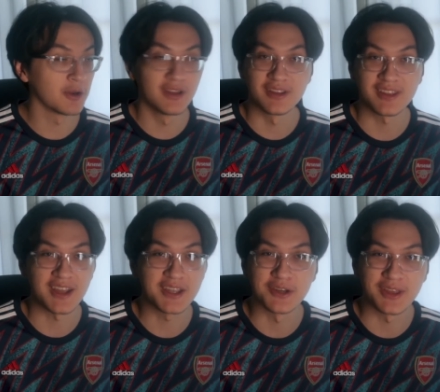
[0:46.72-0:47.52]

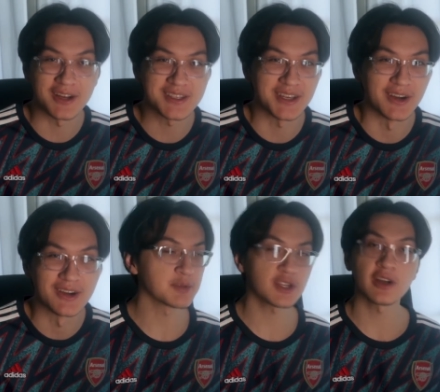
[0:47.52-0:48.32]
thank you there too.
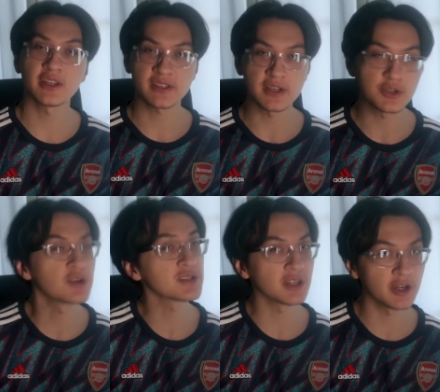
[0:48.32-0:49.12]
I'm sorry this
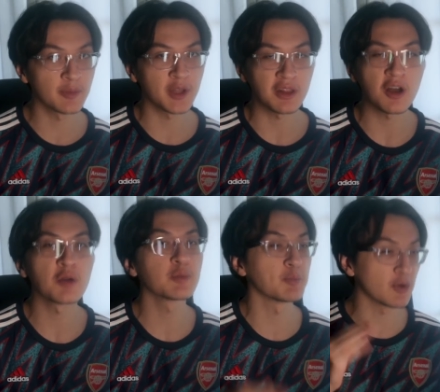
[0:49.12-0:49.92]
intro is a little bit
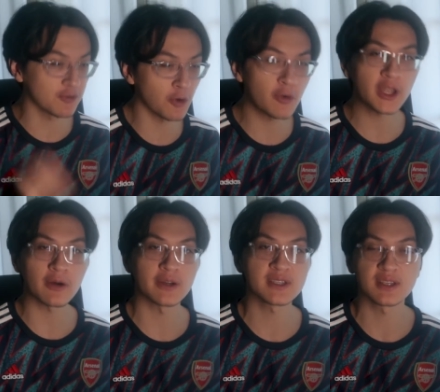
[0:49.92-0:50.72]
long, but before we
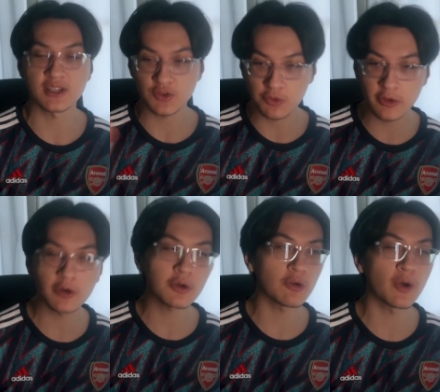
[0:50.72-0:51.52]
go into this
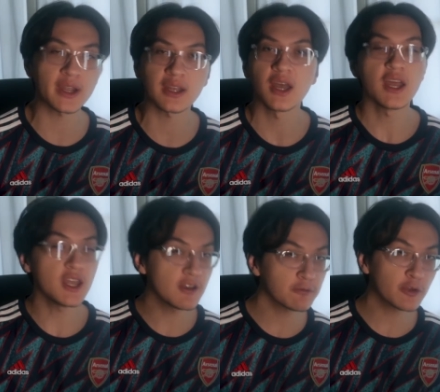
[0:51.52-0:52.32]
real quick,
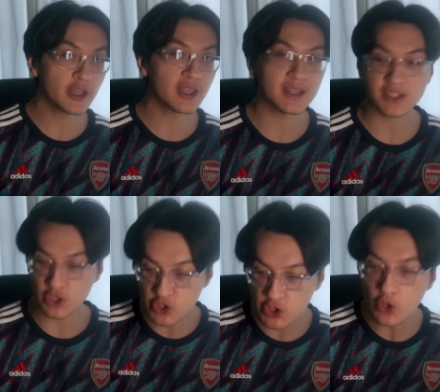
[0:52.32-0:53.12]
if we could get
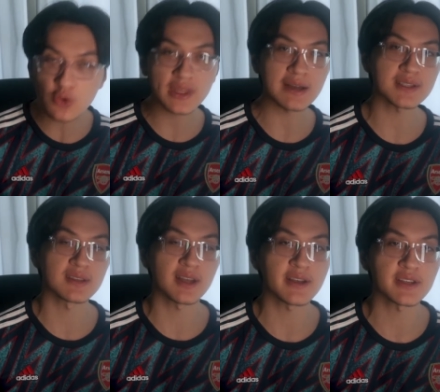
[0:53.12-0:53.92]

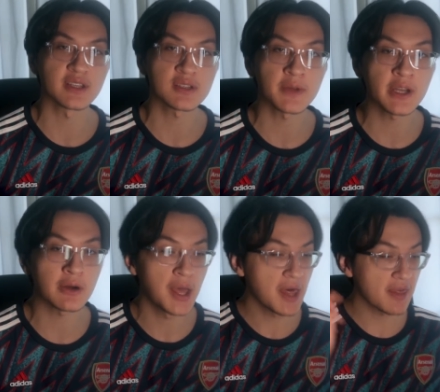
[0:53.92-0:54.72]
2,000 likes on this
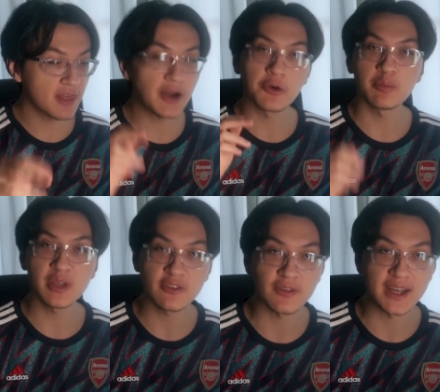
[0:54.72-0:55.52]
video, that would
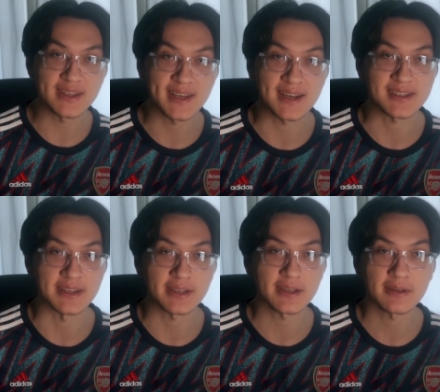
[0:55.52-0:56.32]
be
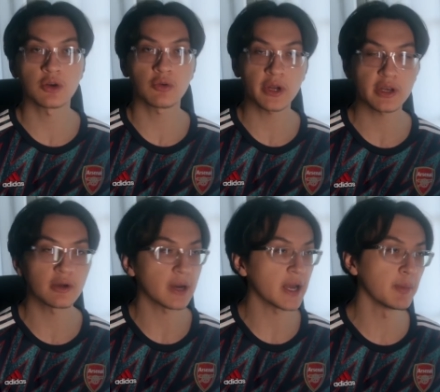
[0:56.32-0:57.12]
fantastic. So quick
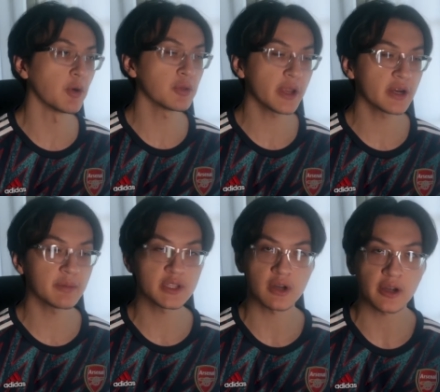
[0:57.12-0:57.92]
note, I am only going
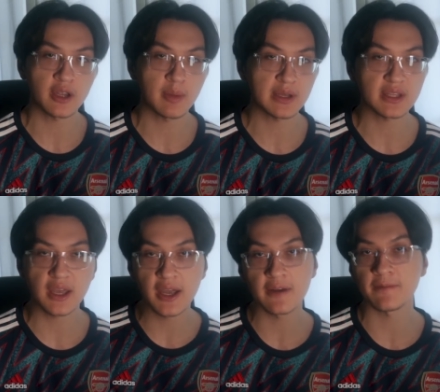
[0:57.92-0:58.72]
to be talking about
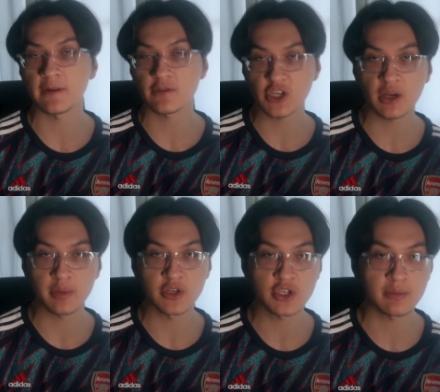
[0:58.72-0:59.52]
the AFF
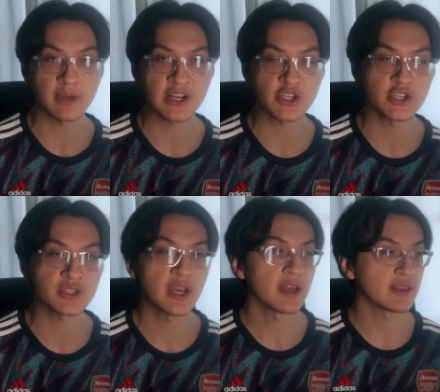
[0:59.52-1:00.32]
championship
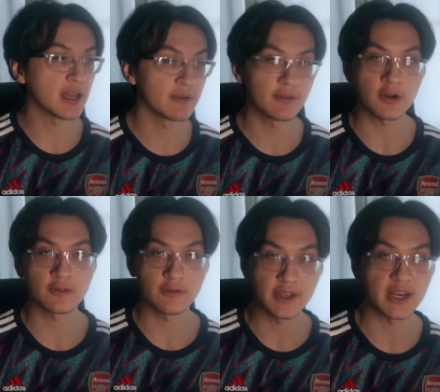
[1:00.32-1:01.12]
matches that
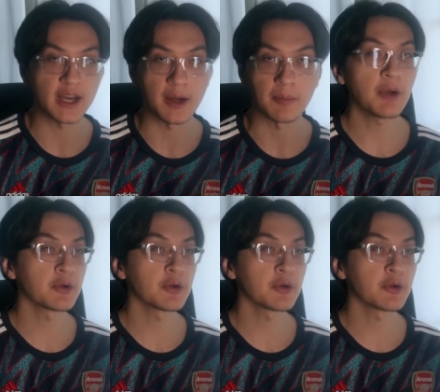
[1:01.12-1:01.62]
involved Vietnam. I